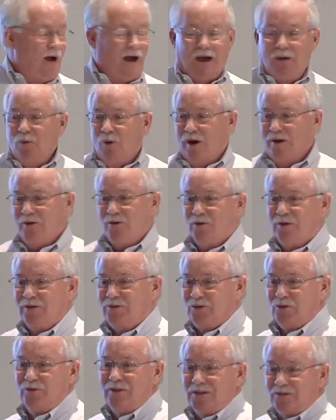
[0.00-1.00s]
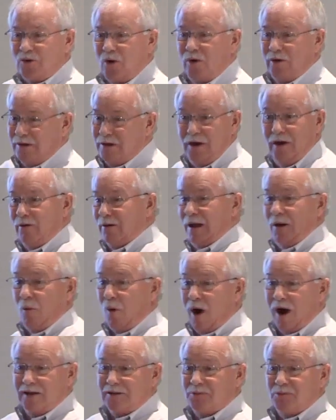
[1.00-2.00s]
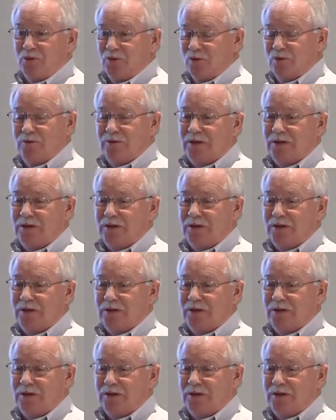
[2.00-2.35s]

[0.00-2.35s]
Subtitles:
I want you to do this whole, and I walked him through